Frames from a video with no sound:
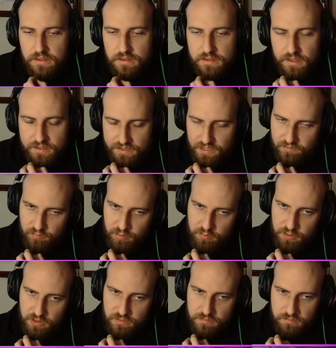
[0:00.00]
So that's kind of a
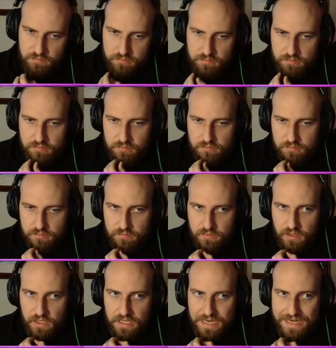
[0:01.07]
bummer. We
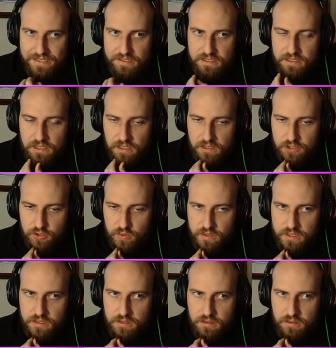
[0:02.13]
get an
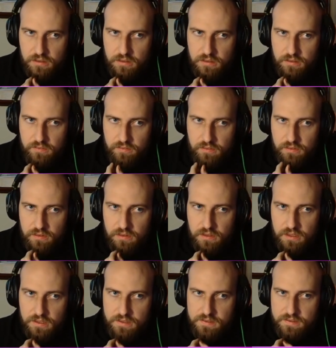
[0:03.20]
1800.
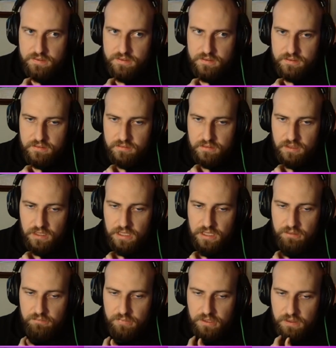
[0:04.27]
It's
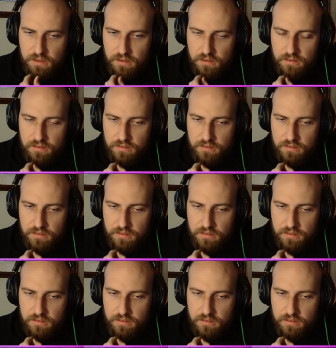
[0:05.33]
Colombia.